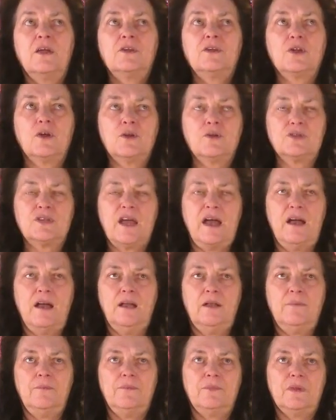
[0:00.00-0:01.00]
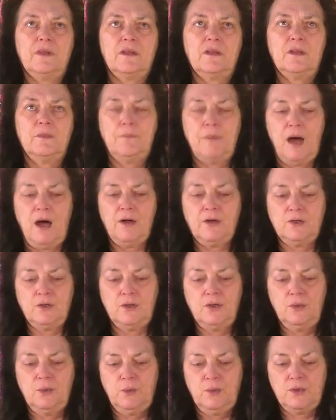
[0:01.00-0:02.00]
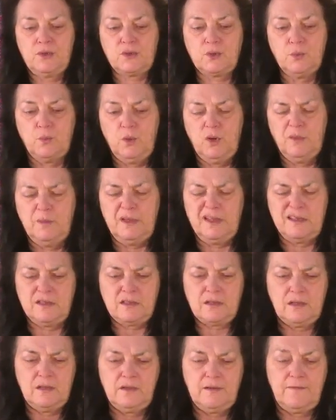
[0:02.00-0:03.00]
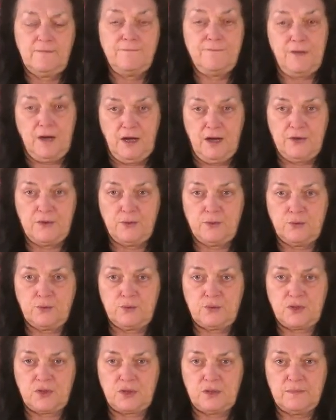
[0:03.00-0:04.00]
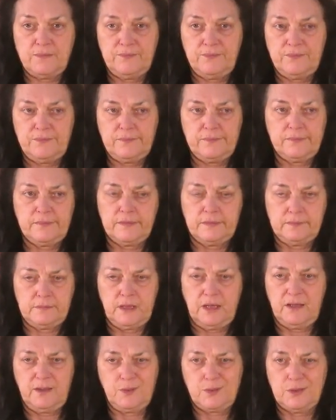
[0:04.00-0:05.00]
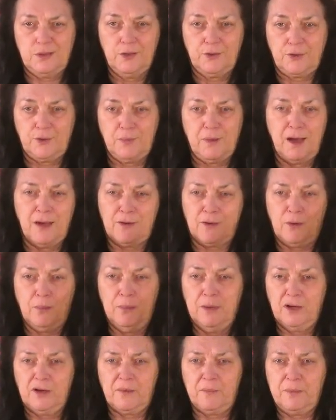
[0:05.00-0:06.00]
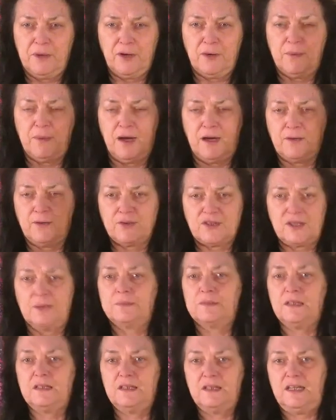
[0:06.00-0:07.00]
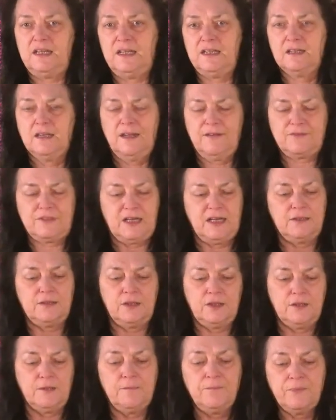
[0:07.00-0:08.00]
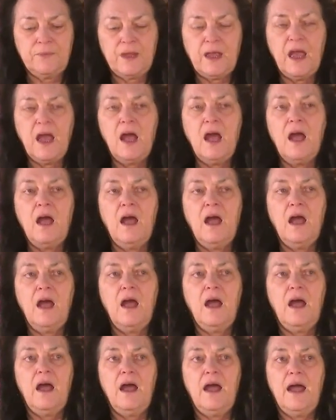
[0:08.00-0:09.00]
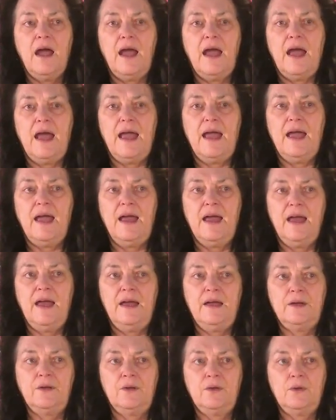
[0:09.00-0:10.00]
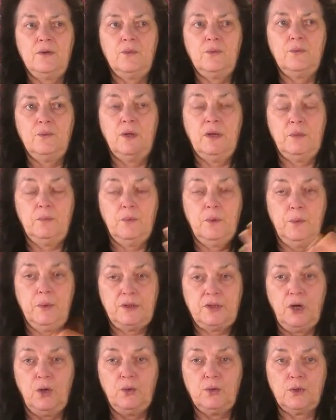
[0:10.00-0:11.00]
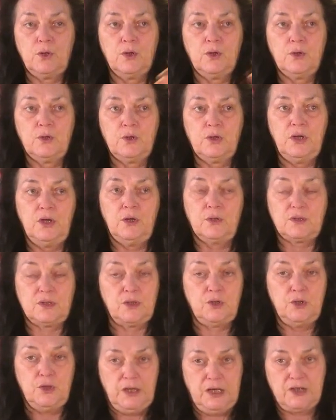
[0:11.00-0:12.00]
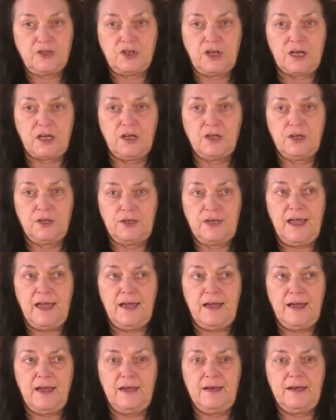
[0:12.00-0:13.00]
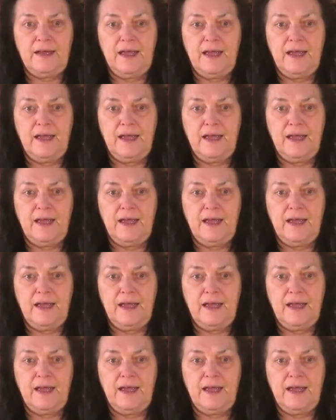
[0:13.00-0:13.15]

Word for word: Turns out the bottle was the woman's father's. I think it was a liquor bottle, beer bottle, something that he had left out there. And we, when we told her, you know, said, you need to check on your dad.